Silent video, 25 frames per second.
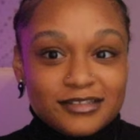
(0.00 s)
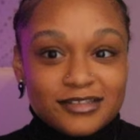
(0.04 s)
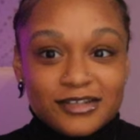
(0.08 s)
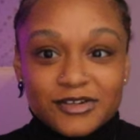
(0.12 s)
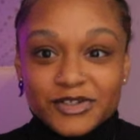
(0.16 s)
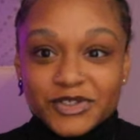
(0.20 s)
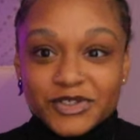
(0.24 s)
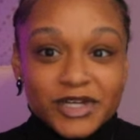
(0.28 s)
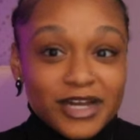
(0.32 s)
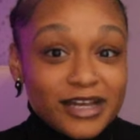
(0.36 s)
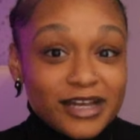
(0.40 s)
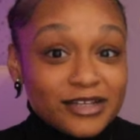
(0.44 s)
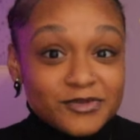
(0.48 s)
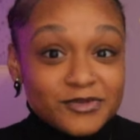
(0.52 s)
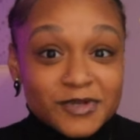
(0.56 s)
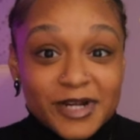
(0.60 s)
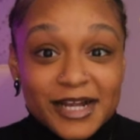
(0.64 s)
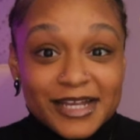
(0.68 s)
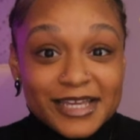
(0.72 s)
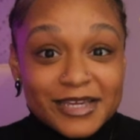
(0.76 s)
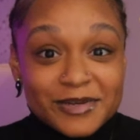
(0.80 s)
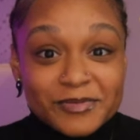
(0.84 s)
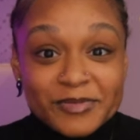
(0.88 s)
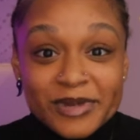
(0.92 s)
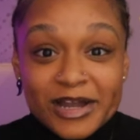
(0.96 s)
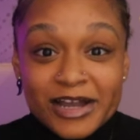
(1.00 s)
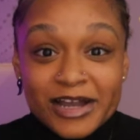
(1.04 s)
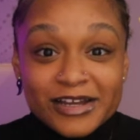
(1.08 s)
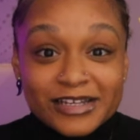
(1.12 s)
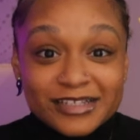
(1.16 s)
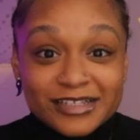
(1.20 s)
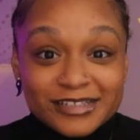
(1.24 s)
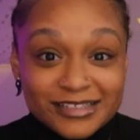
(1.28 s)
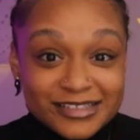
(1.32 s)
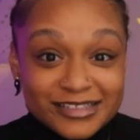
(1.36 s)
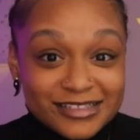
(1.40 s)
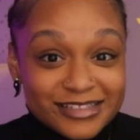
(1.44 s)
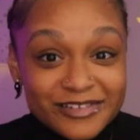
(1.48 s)
tell you guys where I get
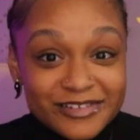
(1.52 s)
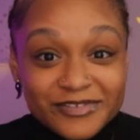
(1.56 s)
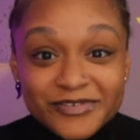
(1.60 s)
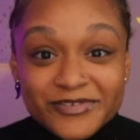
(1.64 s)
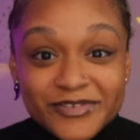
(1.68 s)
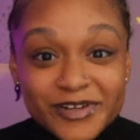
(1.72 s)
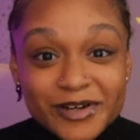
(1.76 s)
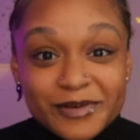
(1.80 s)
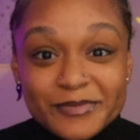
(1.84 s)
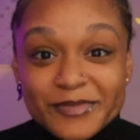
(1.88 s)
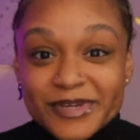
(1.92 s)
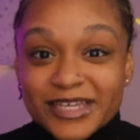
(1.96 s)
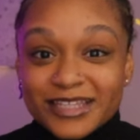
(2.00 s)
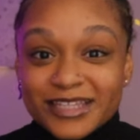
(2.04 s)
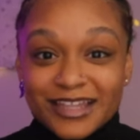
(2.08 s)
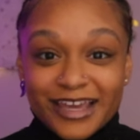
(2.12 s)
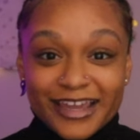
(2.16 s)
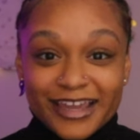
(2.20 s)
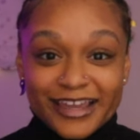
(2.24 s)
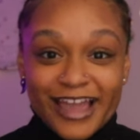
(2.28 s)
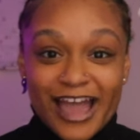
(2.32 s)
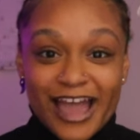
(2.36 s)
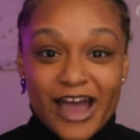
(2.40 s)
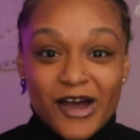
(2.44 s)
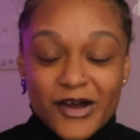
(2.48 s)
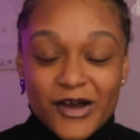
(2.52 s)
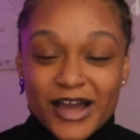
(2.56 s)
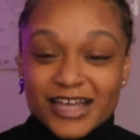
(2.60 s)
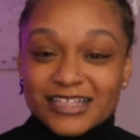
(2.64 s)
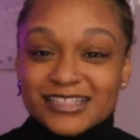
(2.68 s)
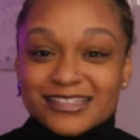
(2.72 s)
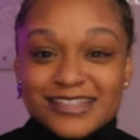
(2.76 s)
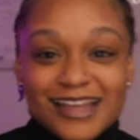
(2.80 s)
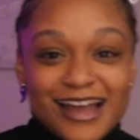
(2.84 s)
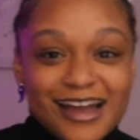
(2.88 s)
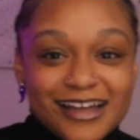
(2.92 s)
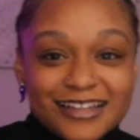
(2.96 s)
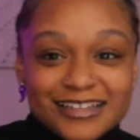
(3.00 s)
my stuff from and like how I
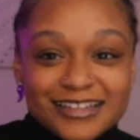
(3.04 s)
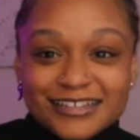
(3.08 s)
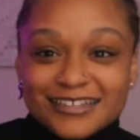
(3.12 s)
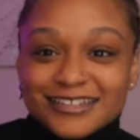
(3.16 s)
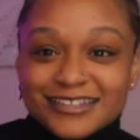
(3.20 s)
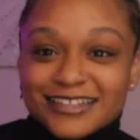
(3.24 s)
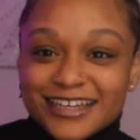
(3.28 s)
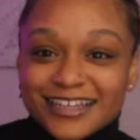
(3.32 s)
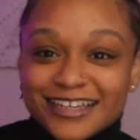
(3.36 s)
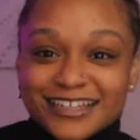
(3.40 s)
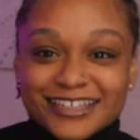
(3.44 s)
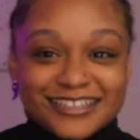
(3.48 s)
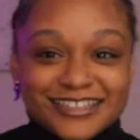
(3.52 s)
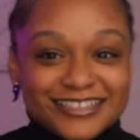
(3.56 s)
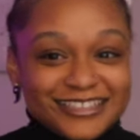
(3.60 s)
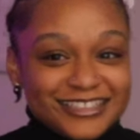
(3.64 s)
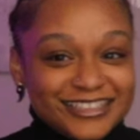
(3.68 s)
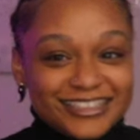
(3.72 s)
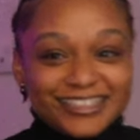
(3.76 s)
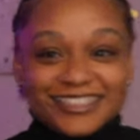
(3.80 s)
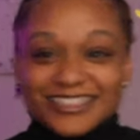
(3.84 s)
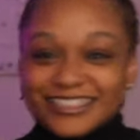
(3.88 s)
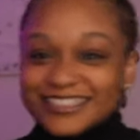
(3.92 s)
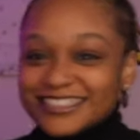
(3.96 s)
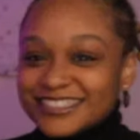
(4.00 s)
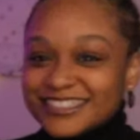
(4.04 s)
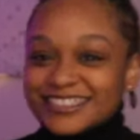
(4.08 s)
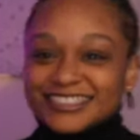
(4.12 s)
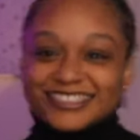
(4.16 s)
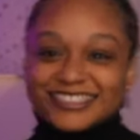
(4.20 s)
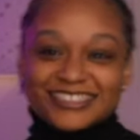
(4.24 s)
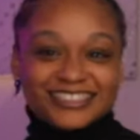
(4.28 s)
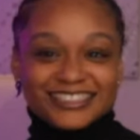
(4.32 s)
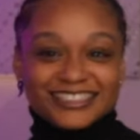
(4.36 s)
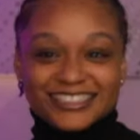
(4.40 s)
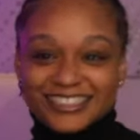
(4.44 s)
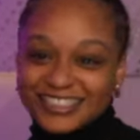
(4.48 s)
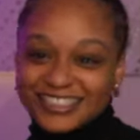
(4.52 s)
style it. Like let's
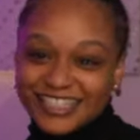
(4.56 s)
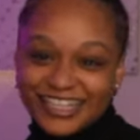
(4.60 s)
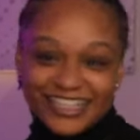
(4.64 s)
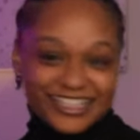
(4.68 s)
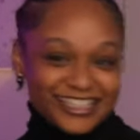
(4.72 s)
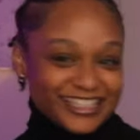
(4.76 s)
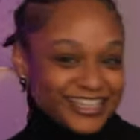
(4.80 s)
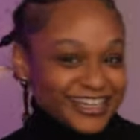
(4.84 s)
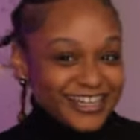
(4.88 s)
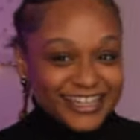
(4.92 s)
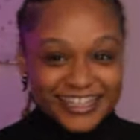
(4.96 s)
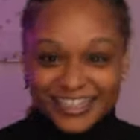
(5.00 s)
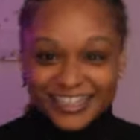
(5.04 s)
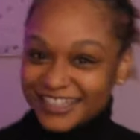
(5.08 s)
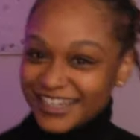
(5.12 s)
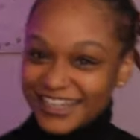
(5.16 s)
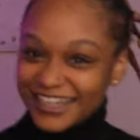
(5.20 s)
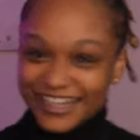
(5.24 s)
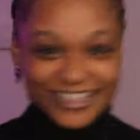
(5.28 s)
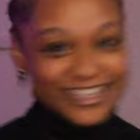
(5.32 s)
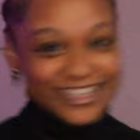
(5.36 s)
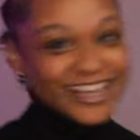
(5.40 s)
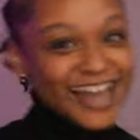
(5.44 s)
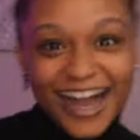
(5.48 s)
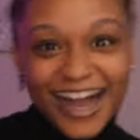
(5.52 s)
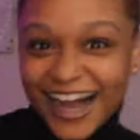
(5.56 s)
just yeah, yeah, yeah,